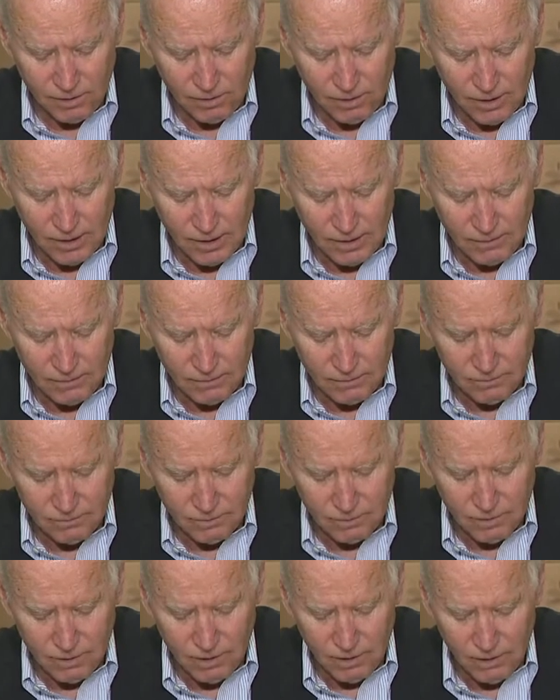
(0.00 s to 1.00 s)

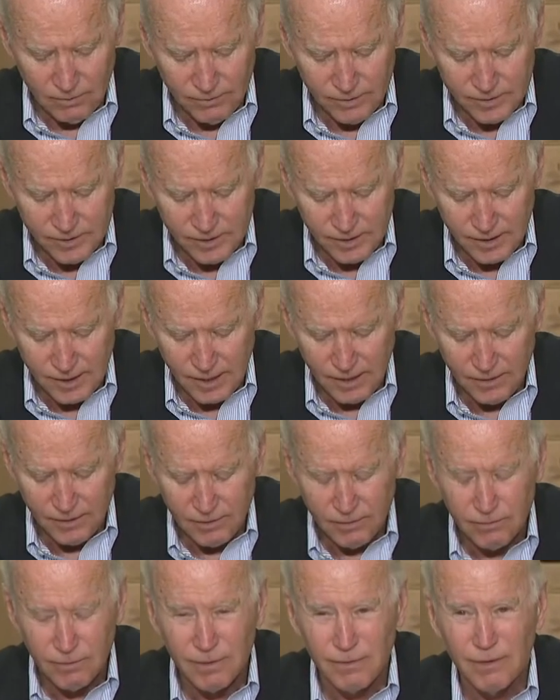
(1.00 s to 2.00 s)
all in this
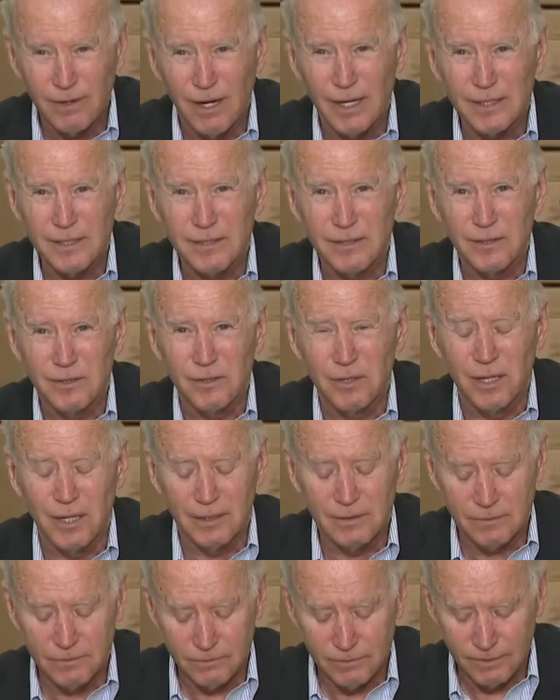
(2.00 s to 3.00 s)
together, and we've got
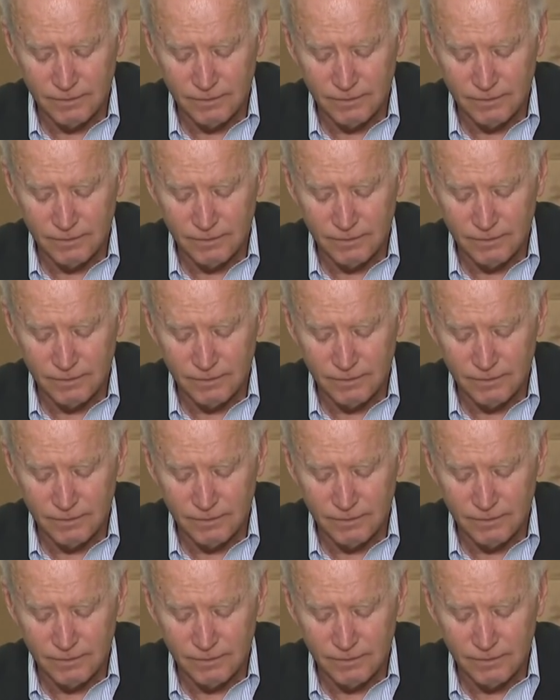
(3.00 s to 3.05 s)
to